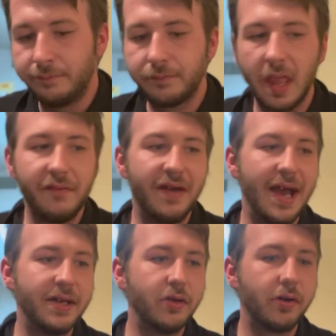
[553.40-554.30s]
If I
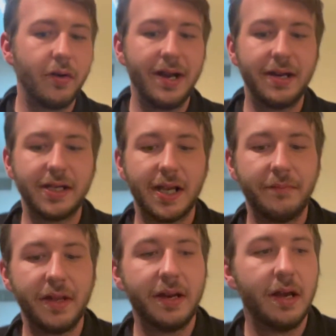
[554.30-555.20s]
had to equate it to
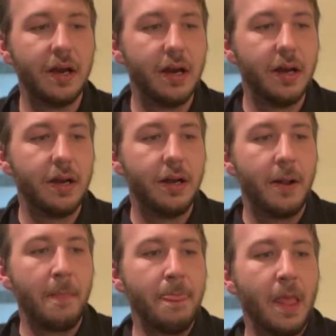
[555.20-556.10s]
something,
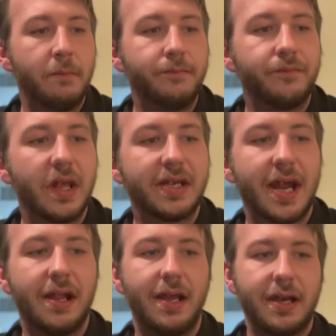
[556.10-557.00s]
it's
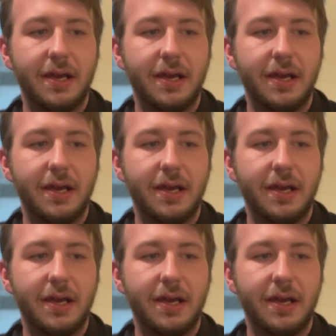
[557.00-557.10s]
kind of like